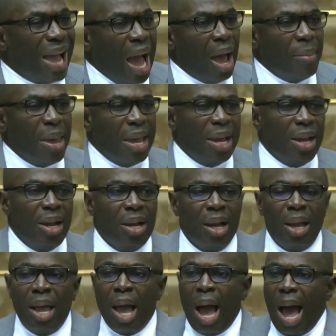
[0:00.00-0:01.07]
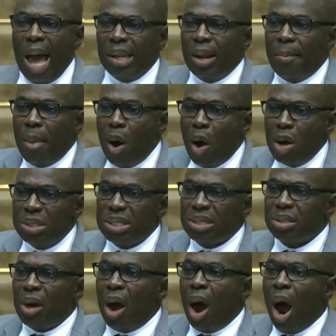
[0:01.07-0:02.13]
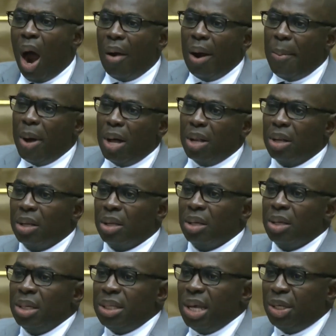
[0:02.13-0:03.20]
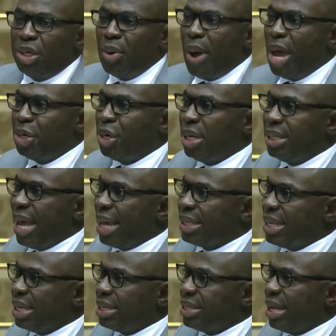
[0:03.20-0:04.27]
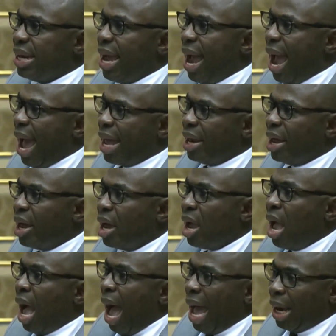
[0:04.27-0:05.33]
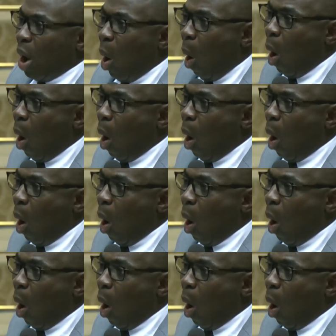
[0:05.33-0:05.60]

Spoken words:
damning and the most horrible situations exist in Guyana, and